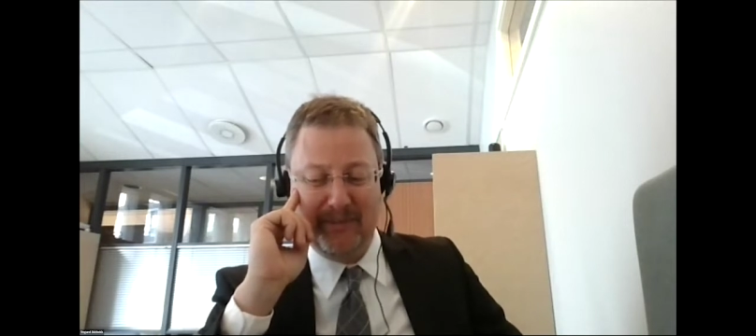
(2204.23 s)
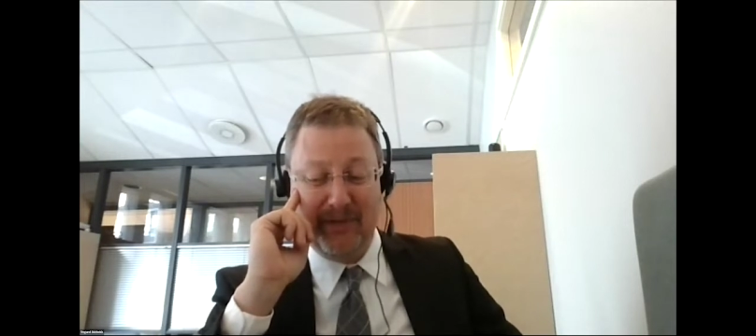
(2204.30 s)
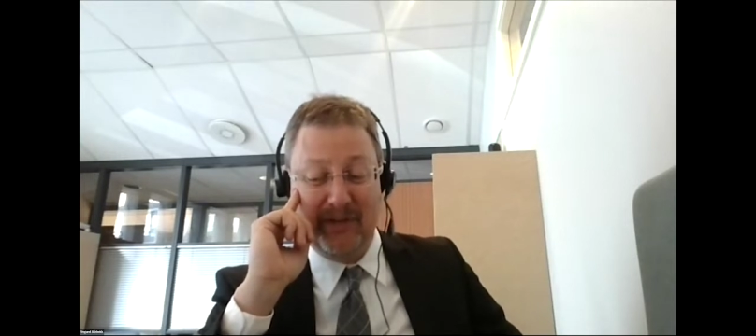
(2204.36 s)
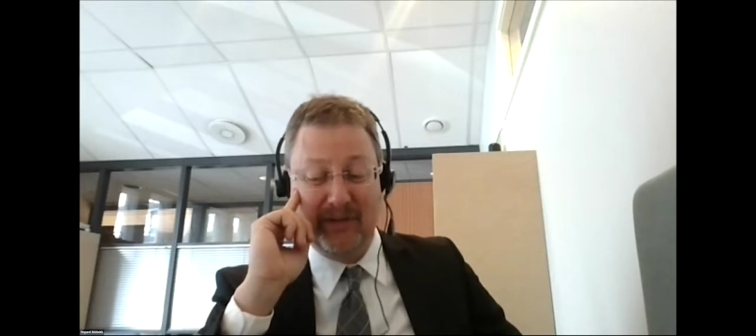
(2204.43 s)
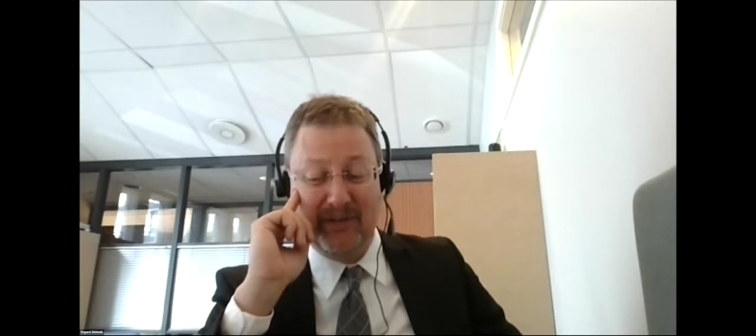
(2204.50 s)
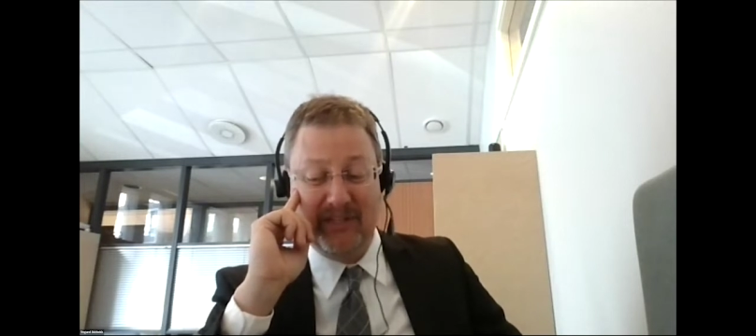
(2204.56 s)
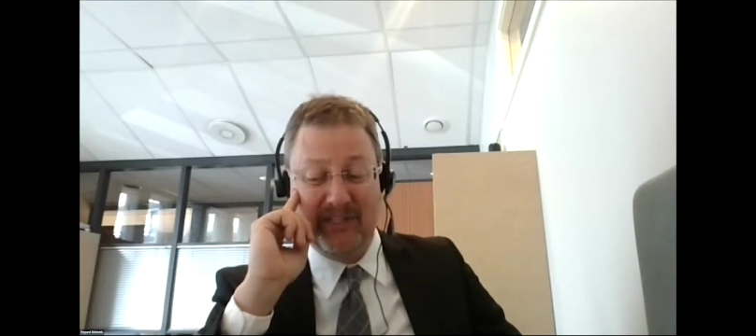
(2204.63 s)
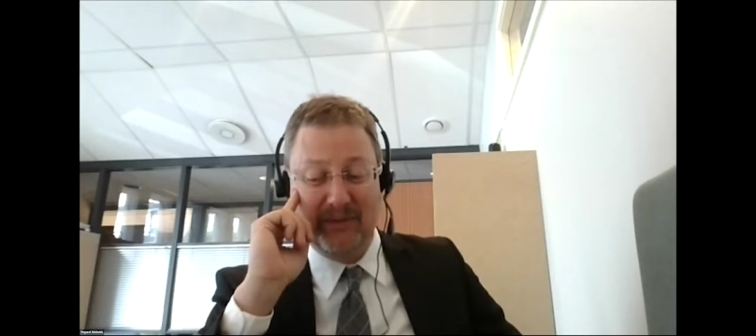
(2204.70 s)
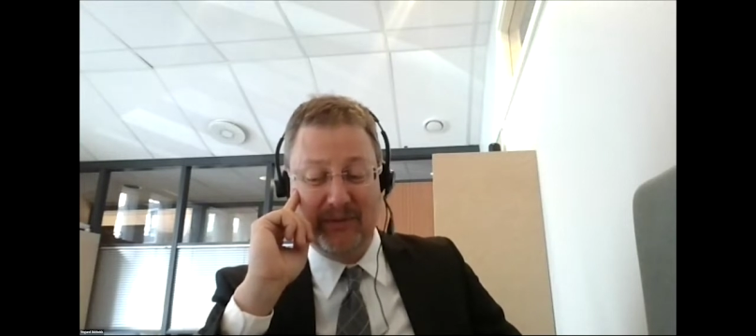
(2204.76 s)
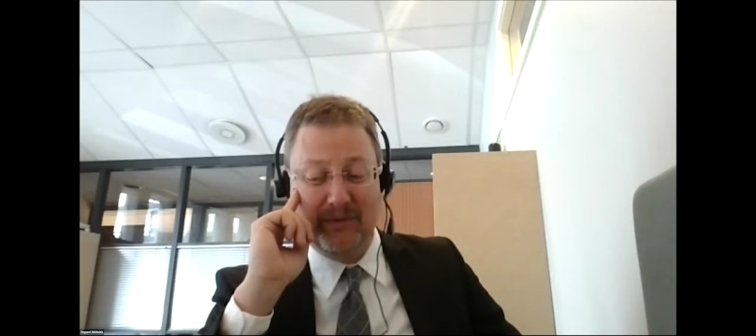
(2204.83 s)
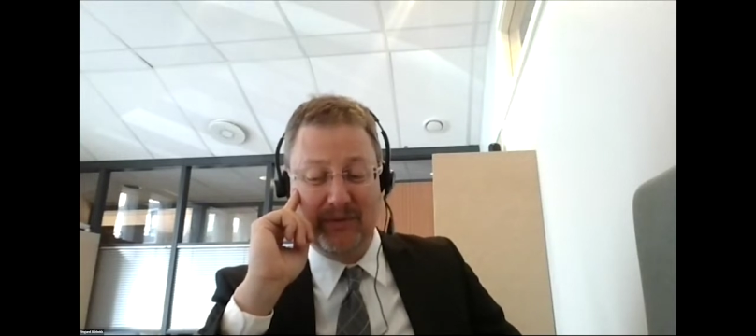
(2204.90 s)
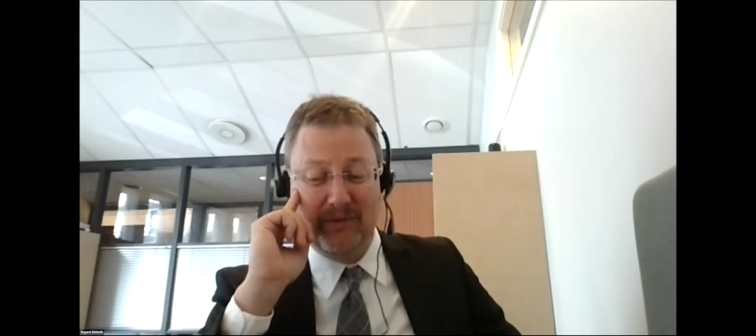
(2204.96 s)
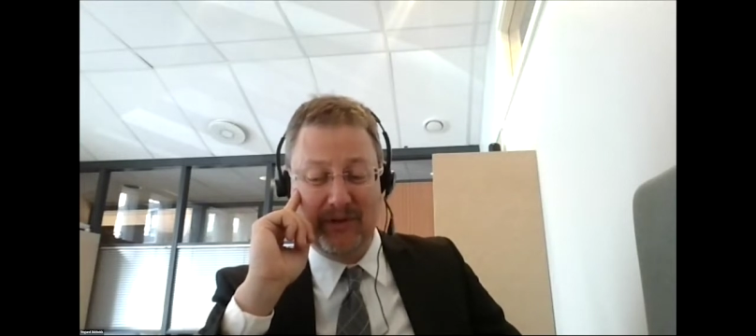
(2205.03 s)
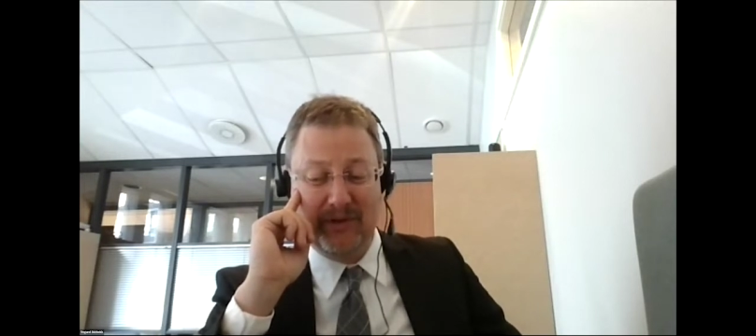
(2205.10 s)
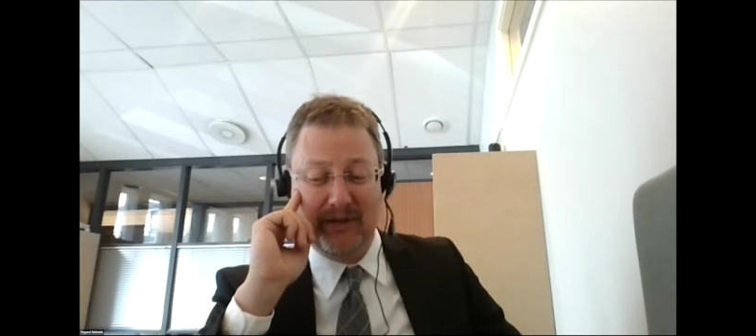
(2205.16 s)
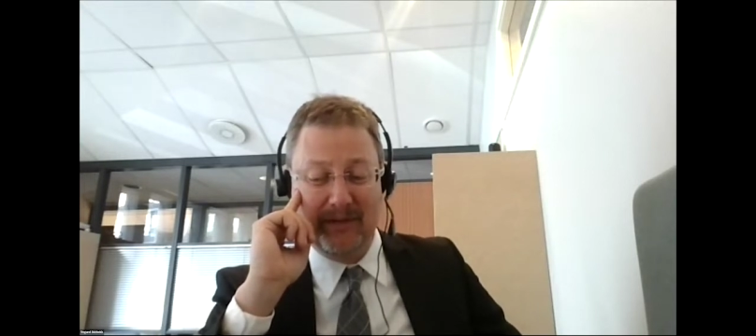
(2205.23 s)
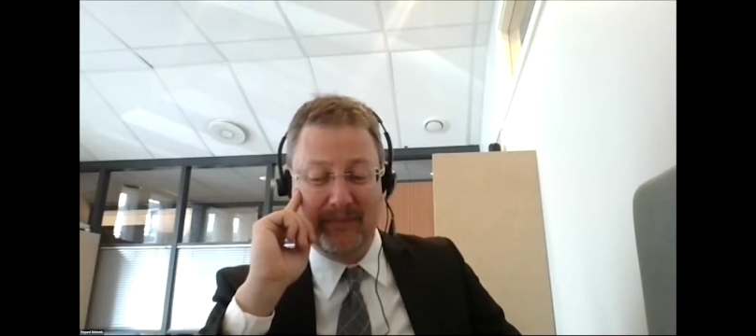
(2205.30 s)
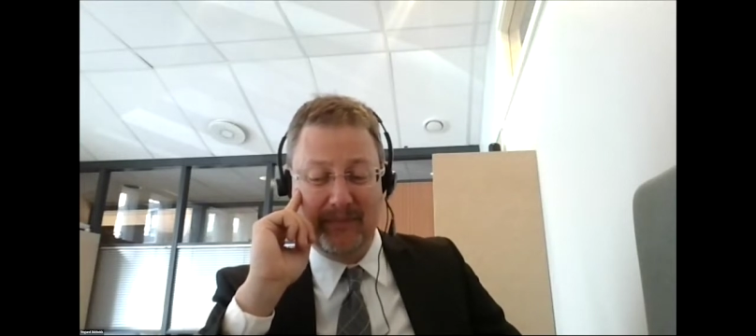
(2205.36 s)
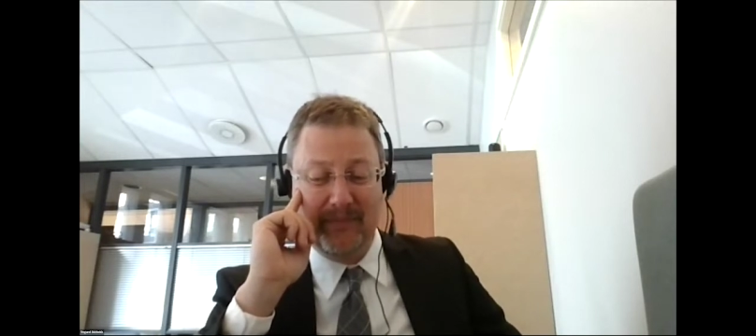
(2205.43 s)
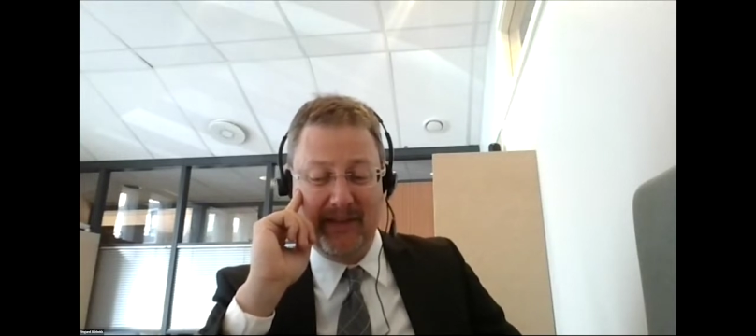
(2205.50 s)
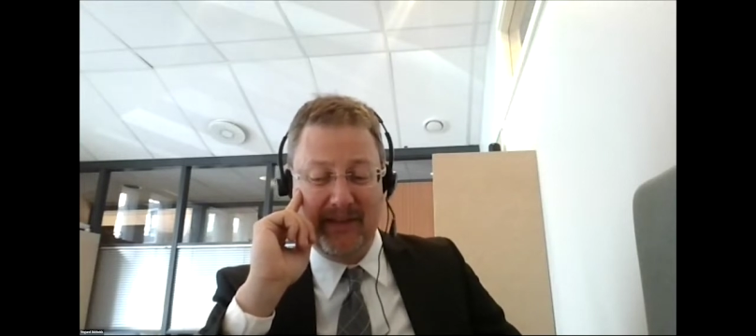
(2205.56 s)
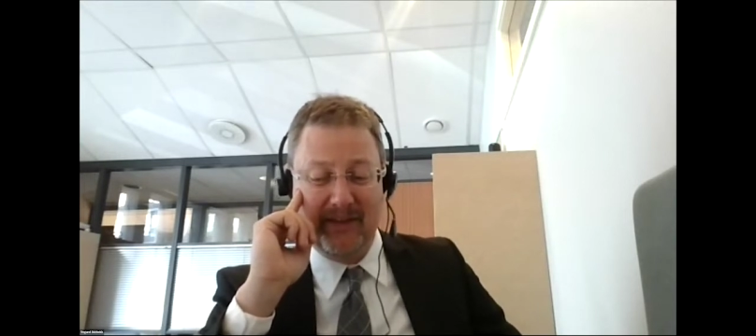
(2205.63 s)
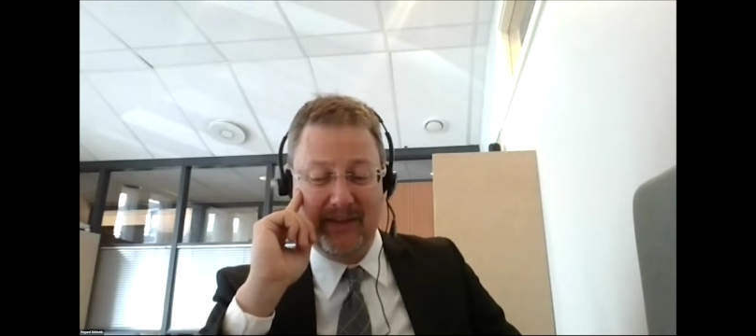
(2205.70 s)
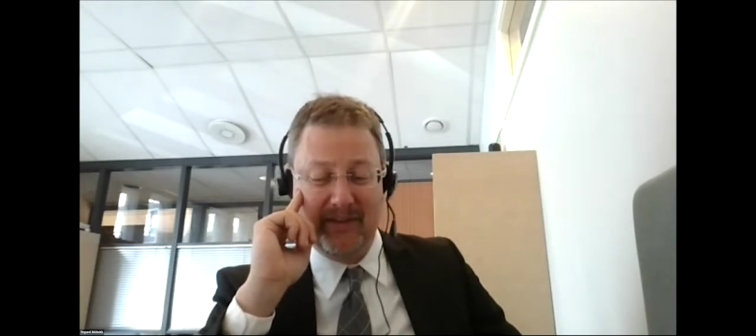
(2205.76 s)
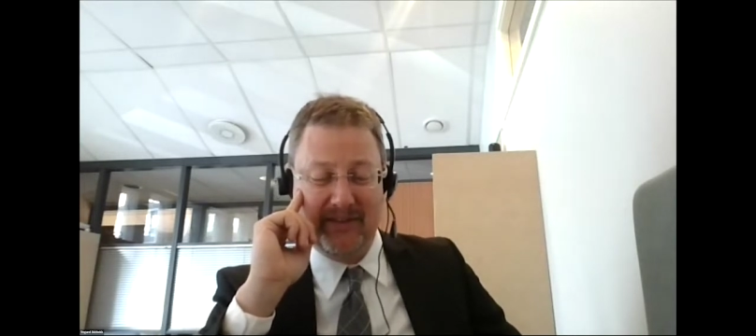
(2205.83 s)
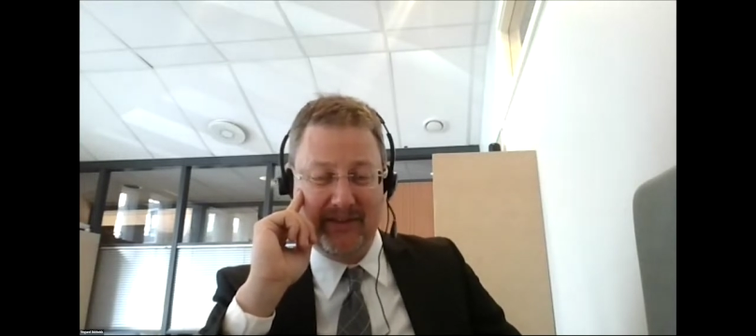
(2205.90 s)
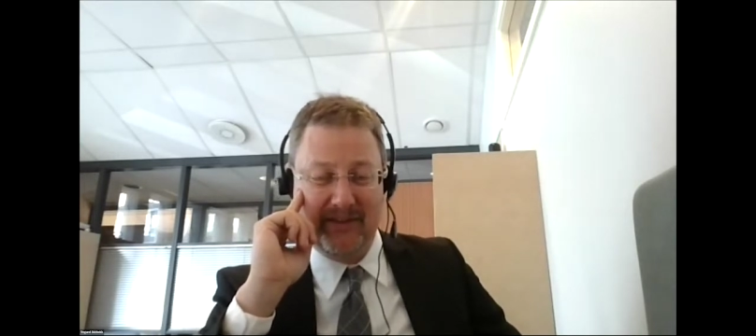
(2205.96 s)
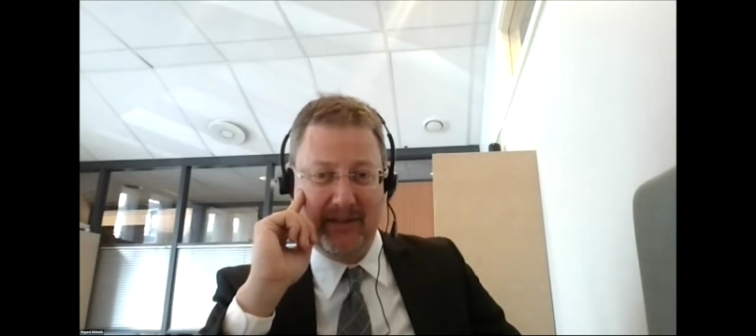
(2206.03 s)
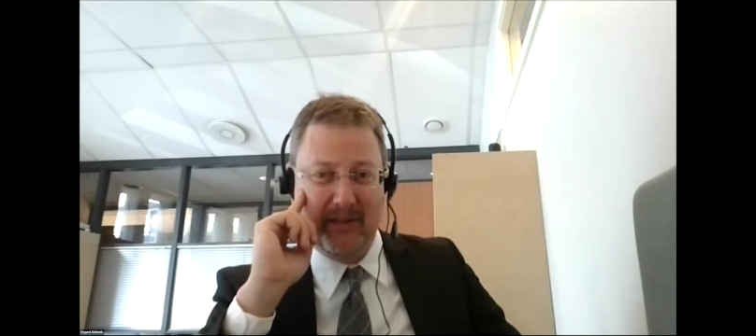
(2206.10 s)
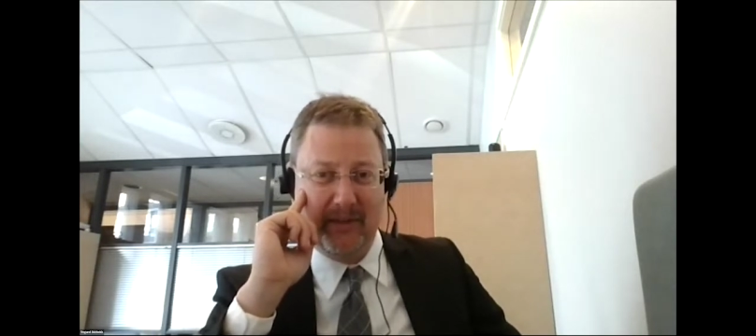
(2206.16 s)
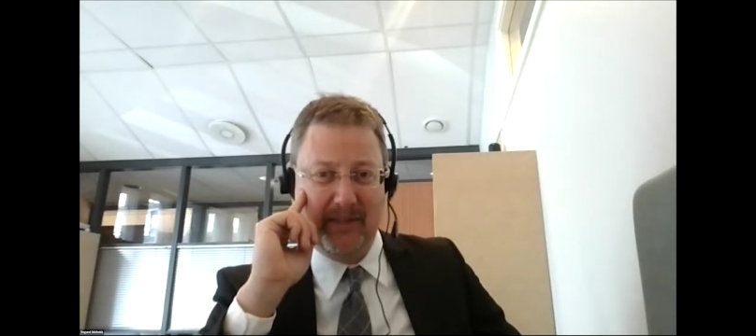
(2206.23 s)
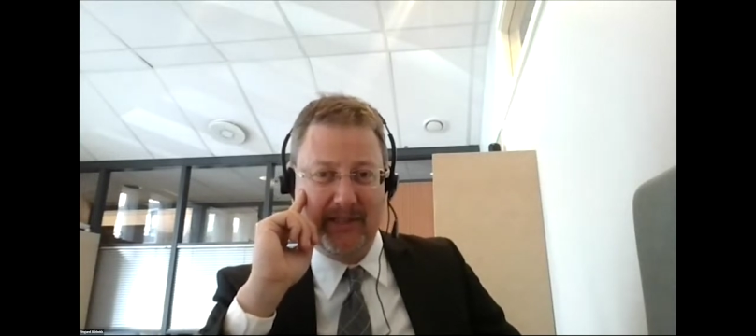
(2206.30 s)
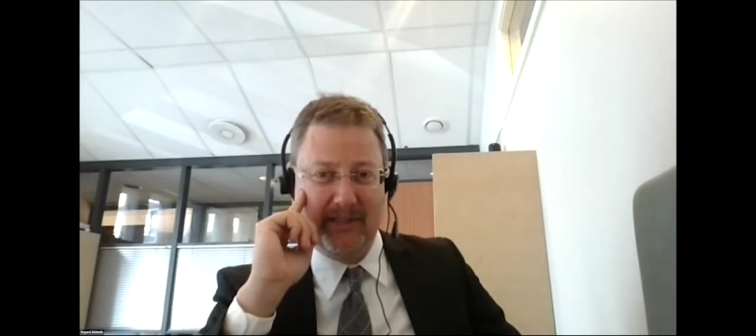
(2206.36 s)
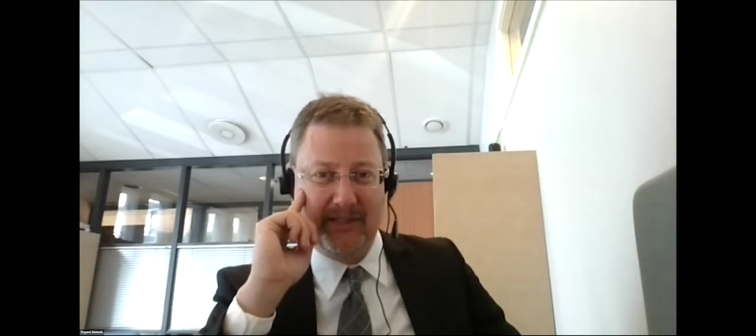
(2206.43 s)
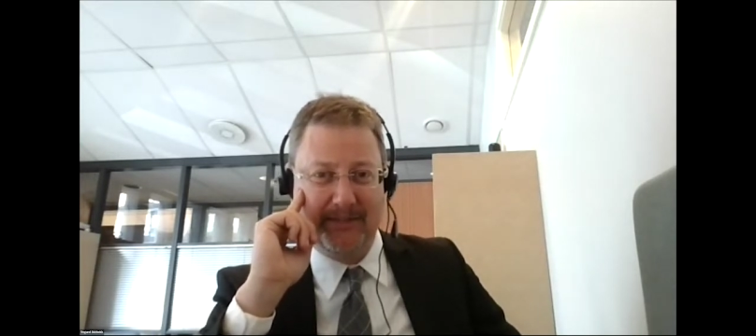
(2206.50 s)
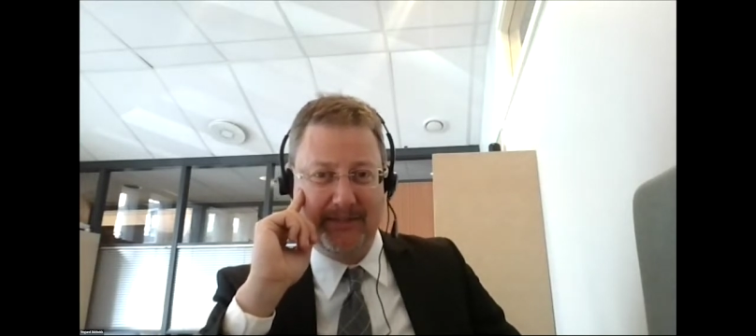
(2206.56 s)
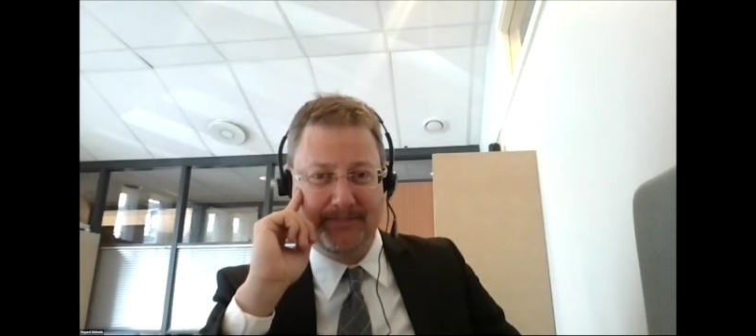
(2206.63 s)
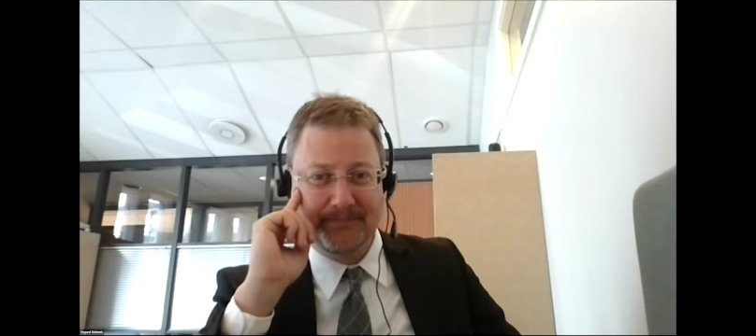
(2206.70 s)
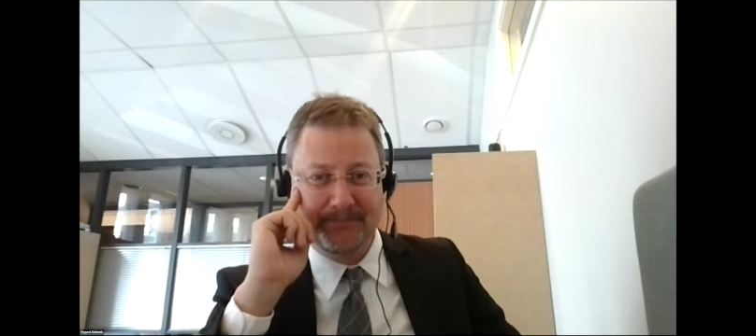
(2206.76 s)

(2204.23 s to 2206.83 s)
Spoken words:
precondition for increasing retirement ages.